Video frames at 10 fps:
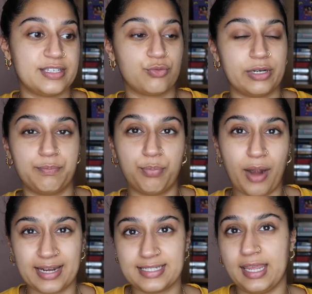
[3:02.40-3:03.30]
this really
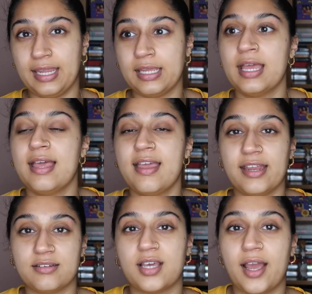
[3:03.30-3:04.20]
bratty,
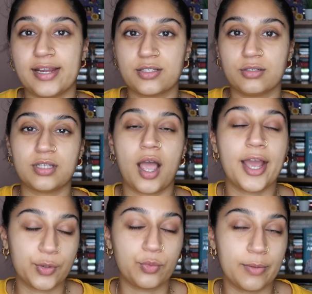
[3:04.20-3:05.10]
entitled, I
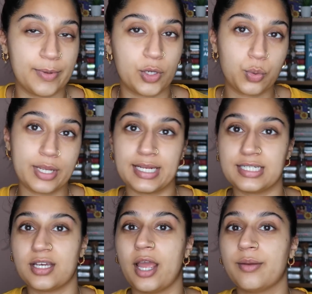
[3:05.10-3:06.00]
don't want to be queen
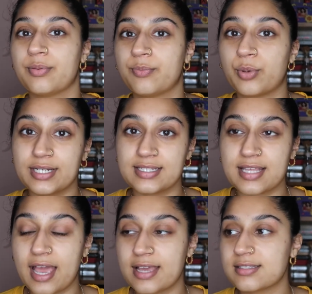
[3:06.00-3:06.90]
type
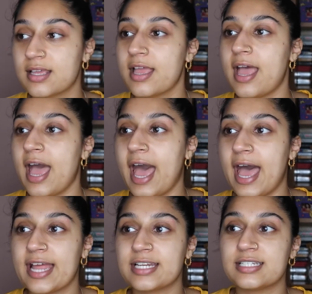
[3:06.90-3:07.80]
princess,
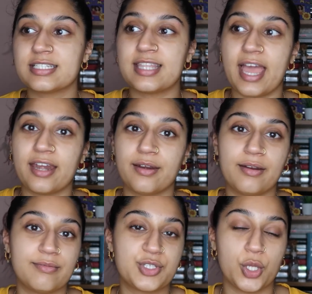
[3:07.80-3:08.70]
and then
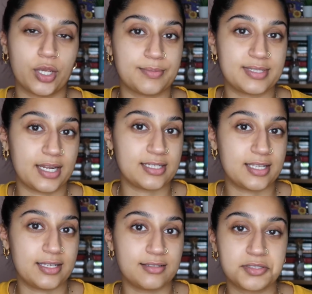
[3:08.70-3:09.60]

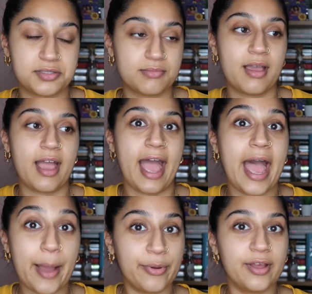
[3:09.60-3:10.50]
circumstances
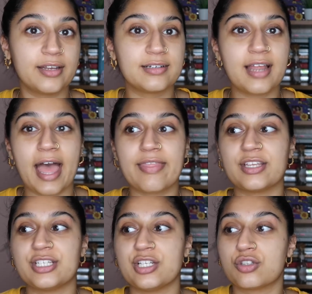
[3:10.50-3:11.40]
happen and
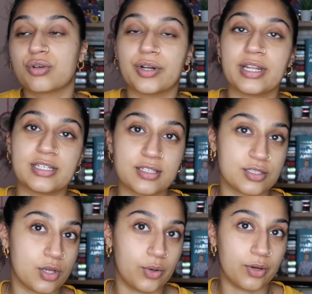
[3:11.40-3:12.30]
then she's thrown into this
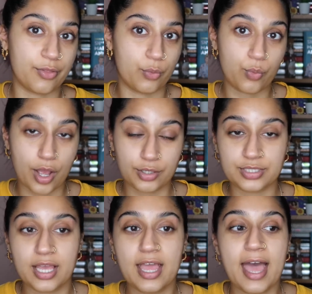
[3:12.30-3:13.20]
whole other world,
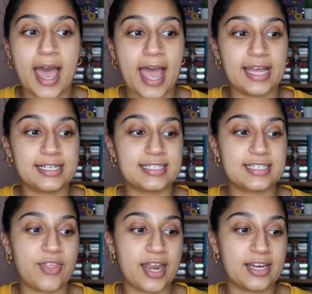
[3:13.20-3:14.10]
and
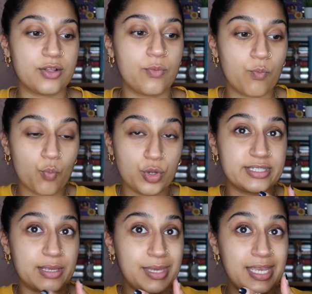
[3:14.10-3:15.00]
then once
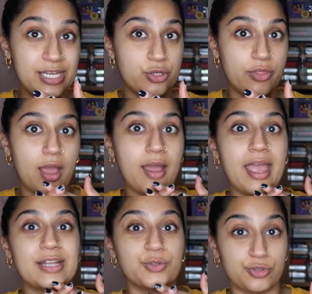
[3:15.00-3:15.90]
they meet each other,
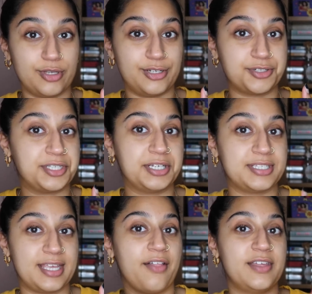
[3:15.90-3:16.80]
it's also interesting to
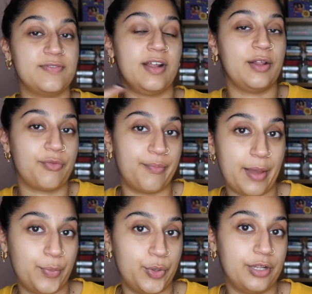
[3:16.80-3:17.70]
see how they develop from
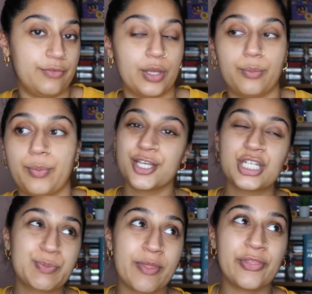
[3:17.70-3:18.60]
that point of view. You
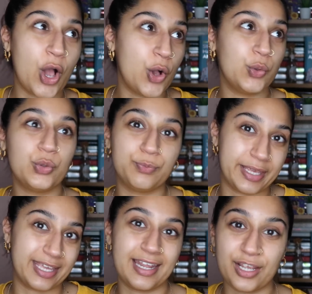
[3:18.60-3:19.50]
just spend the whole
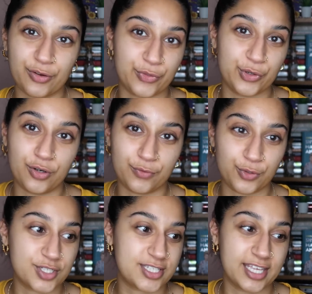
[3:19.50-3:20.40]
beginning of the
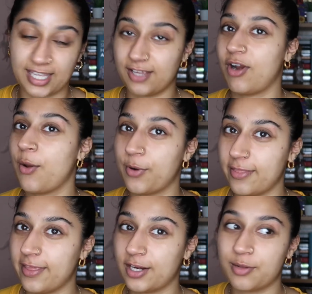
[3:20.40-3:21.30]
novel just thinking, right, when are
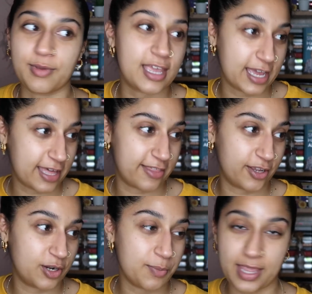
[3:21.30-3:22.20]
they going to meet, how are they
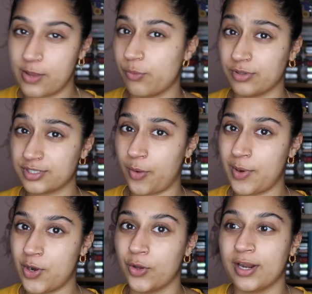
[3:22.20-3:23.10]
going to meet, what's
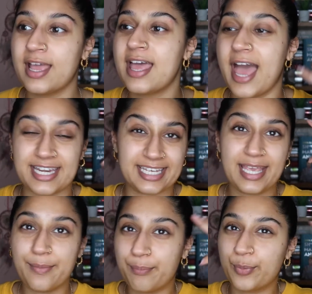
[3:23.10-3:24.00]
going on, and you
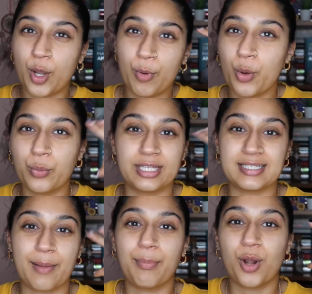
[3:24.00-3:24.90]
keep coming up with these
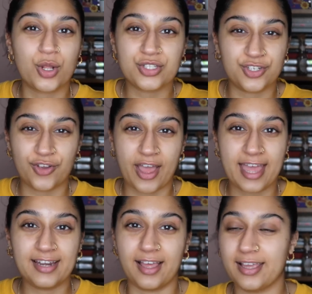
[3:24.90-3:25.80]
like plots in your
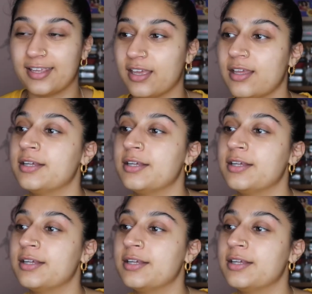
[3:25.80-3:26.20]
head, like